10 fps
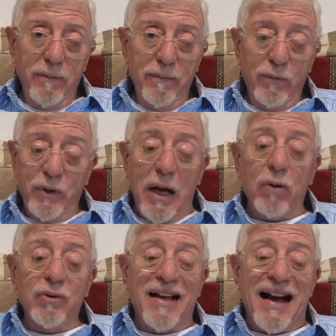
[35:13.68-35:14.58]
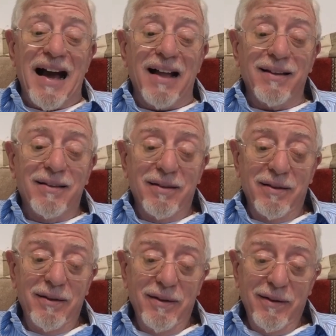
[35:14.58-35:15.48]
without God.
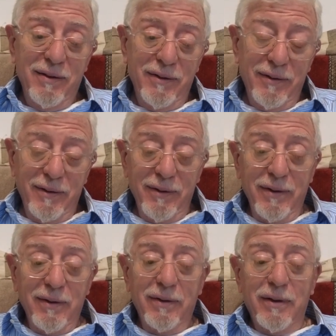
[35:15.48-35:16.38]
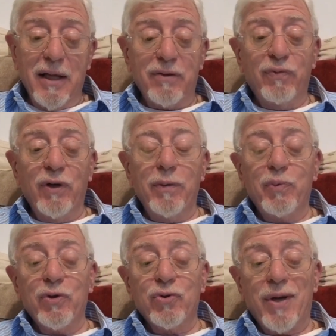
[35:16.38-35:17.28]
That's
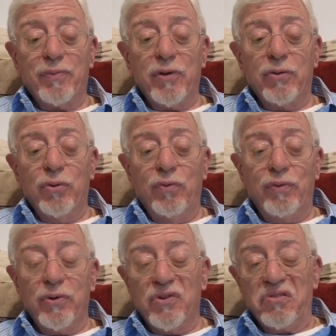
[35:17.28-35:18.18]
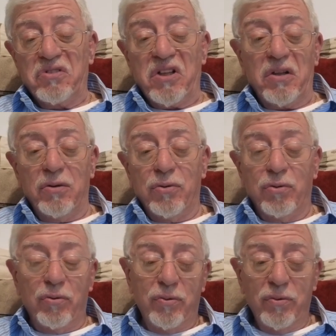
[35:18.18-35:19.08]
Philippians chapter 2, verses 10
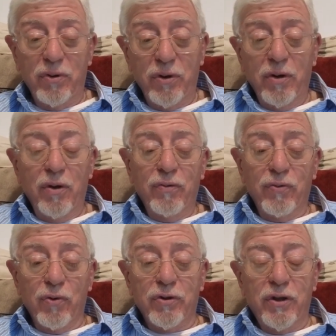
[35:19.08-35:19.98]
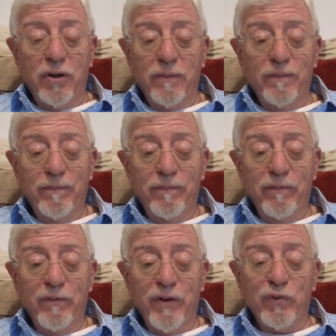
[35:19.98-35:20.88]
through 14,
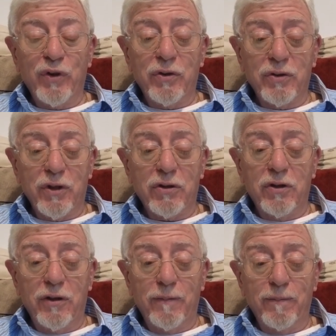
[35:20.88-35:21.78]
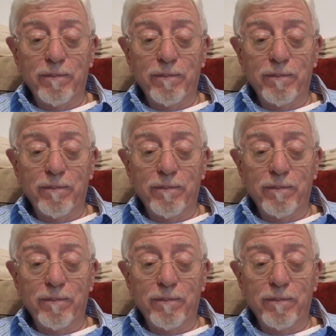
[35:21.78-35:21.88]
15, 16.